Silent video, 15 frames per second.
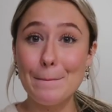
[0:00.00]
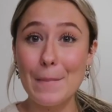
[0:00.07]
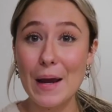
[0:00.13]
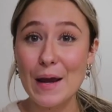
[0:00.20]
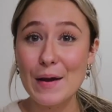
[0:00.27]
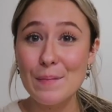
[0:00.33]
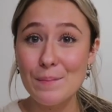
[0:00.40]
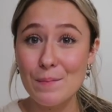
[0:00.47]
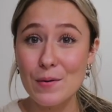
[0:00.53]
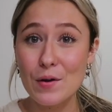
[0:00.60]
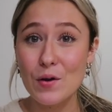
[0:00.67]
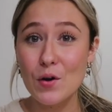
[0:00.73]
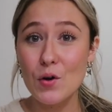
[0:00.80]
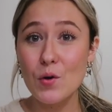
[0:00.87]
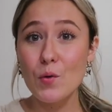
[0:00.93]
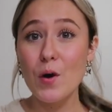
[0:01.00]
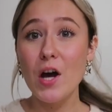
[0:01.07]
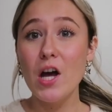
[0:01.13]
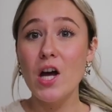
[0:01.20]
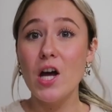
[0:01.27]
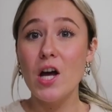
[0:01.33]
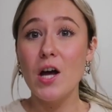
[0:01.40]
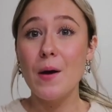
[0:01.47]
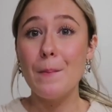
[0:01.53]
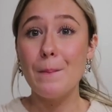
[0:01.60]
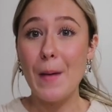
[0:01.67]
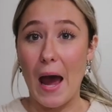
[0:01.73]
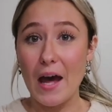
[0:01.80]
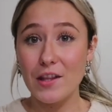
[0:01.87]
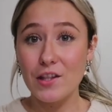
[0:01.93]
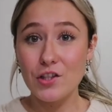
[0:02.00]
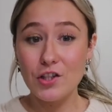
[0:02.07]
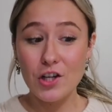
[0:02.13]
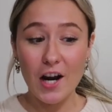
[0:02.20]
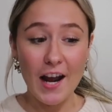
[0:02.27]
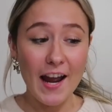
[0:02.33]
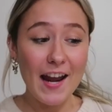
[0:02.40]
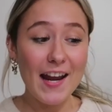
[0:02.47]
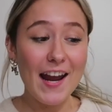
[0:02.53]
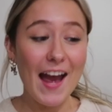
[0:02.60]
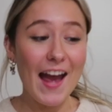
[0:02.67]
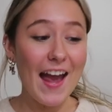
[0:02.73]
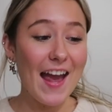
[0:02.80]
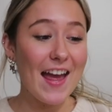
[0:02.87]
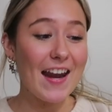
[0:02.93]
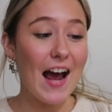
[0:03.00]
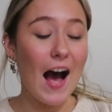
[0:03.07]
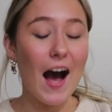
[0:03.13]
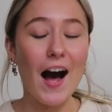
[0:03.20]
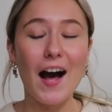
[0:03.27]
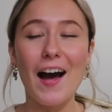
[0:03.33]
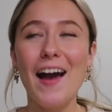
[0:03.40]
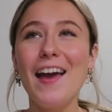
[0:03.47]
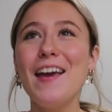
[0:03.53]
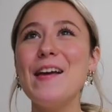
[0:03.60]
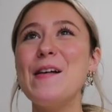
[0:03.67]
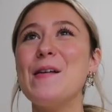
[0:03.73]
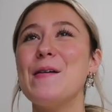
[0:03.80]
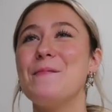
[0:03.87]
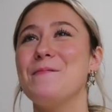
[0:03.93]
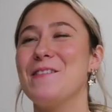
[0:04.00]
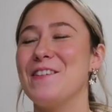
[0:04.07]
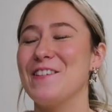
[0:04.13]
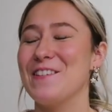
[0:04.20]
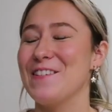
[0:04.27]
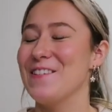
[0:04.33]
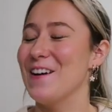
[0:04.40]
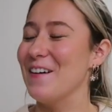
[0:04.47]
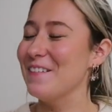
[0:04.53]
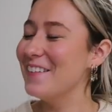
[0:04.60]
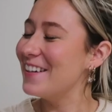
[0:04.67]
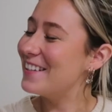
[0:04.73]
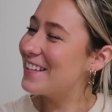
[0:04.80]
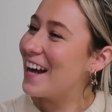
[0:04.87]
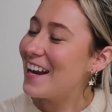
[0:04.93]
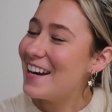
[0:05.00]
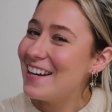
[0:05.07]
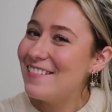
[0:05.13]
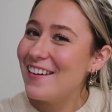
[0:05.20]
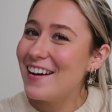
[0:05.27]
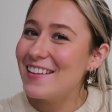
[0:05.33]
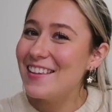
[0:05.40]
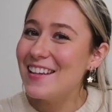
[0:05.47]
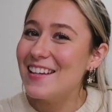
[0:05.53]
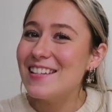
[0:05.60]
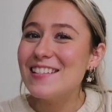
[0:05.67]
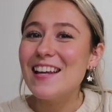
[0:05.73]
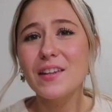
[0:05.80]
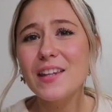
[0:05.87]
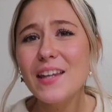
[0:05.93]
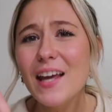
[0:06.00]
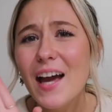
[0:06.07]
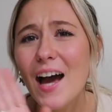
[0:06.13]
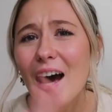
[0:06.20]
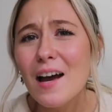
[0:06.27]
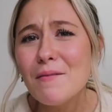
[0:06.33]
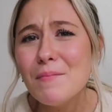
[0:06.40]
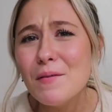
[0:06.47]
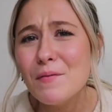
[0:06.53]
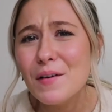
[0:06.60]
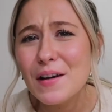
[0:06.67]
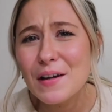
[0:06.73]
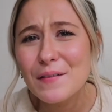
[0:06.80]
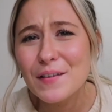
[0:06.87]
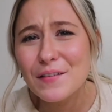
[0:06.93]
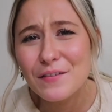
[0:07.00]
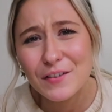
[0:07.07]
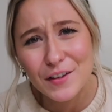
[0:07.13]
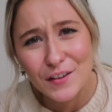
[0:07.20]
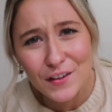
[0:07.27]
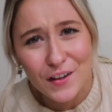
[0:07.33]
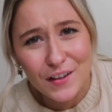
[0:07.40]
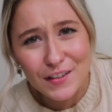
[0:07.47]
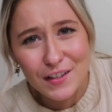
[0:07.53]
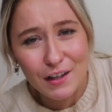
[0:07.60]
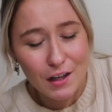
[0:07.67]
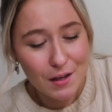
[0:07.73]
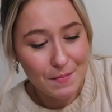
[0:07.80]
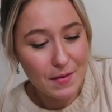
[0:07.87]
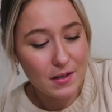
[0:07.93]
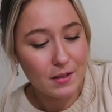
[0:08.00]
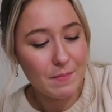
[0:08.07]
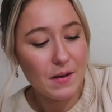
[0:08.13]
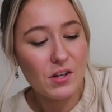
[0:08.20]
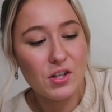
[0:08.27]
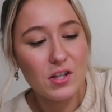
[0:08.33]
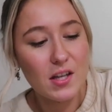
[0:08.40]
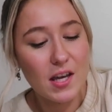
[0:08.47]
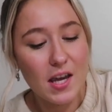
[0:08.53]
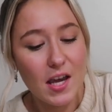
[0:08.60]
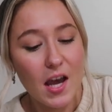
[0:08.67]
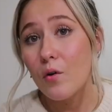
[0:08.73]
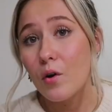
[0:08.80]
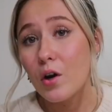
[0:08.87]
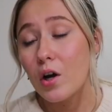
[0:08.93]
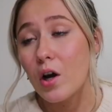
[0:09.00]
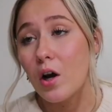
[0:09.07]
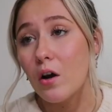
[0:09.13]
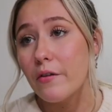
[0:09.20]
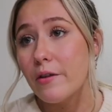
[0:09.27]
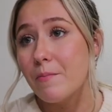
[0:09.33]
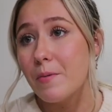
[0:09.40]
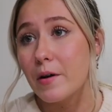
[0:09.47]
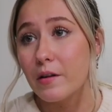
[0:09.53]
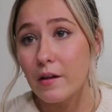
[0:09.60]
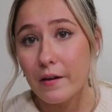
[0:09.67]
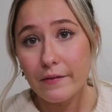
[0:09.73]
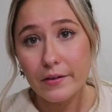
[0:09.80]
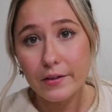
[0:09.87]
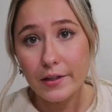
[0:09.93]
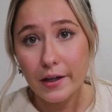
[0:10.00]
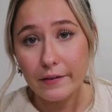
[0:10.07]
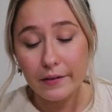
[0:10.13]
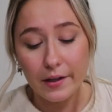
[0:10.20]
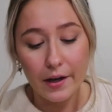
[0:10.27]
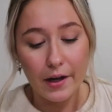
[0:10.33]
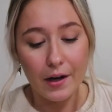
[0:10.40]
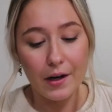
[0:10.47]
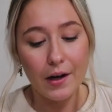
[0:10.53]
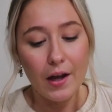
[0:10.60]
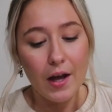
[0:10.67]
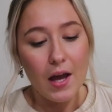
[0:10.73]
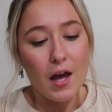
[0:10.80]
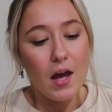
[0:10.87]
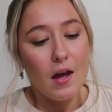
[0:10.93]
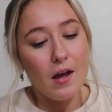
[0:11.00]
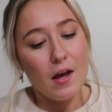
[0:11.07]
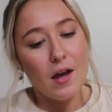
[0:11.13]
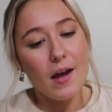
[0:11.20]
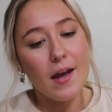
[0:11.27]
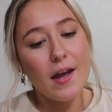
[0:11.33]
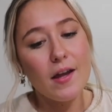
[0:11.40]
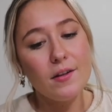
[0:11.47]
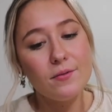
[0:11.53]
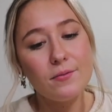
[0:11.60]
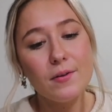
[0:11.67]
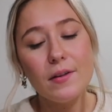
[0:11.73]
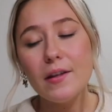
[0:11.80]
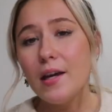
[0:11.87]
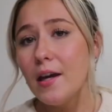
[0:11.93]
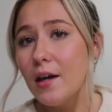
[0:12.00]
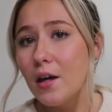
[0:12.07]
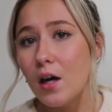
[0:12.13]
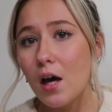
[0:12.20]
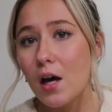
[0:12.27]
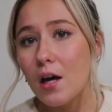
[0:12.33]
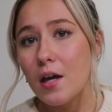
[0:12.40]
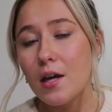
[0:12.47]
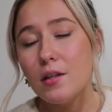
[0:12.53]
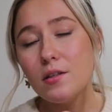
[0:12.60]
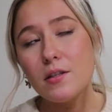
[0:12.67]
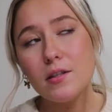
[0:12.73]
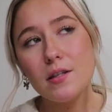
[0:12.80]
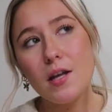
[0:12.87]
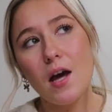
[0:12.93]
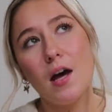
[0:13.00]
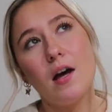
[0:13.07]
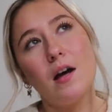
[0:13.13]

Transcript: bamboo bath tray and I am so excited about this. I've been wanting one for a long time, especially for all the book lovers out there. It's really, it's,